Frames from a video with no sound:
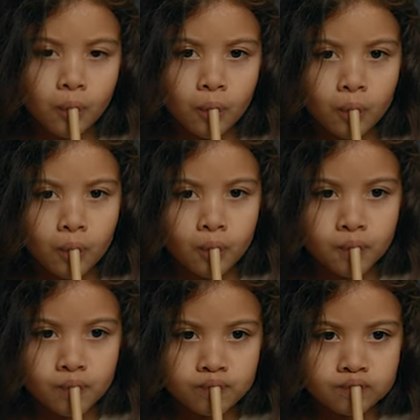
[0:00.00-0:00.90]

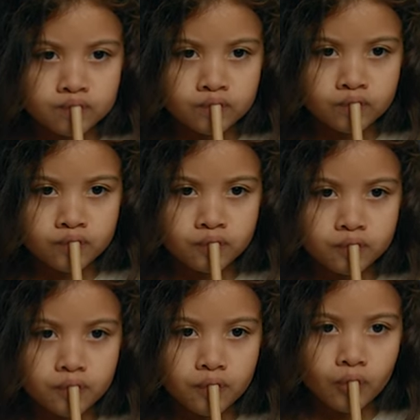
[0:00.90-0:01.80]

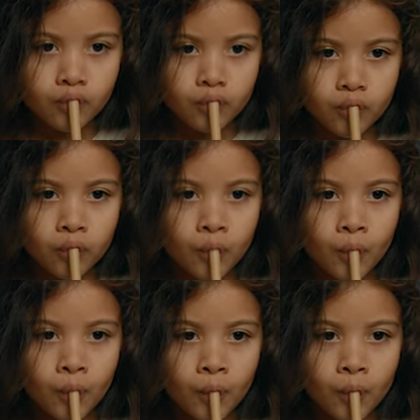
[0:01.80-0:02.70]

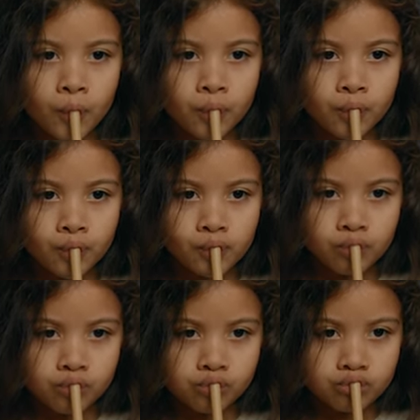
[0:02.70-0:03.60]

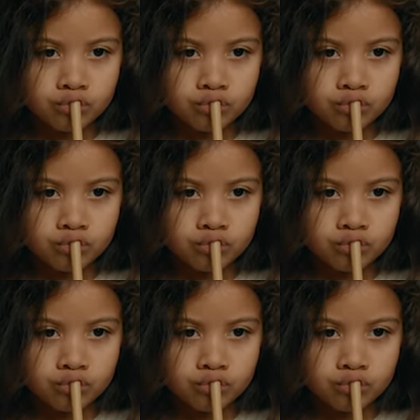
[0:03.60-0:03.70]
(not speaking)